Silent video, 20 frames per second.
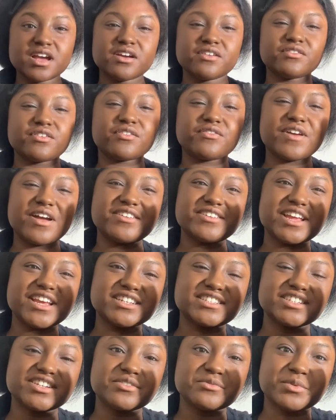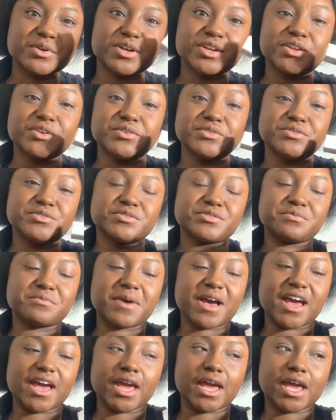For foundation, we're going to use
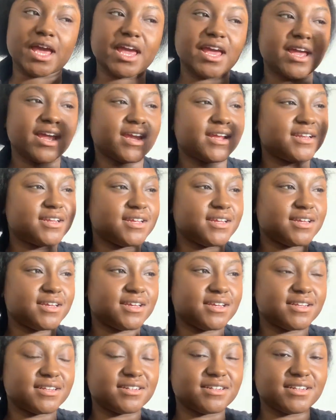my handy